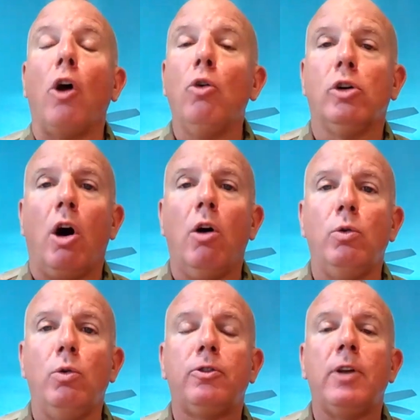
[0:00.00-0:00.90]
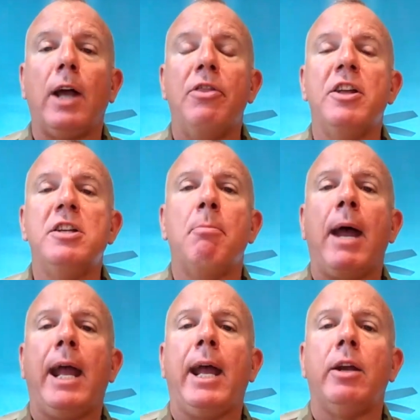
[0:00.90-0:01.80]
close, and the
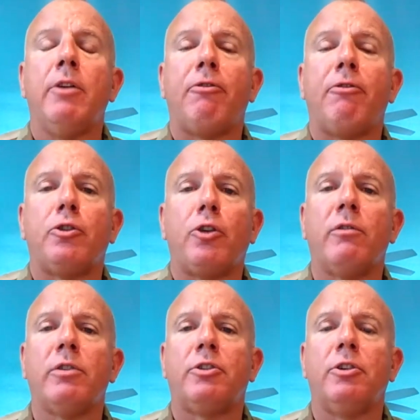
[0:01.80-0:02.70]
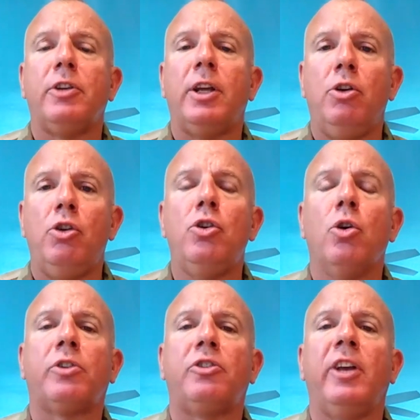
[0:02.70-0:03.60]
demand for services in New
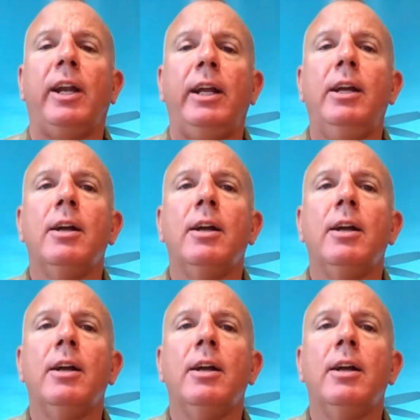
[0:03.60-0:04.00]
York City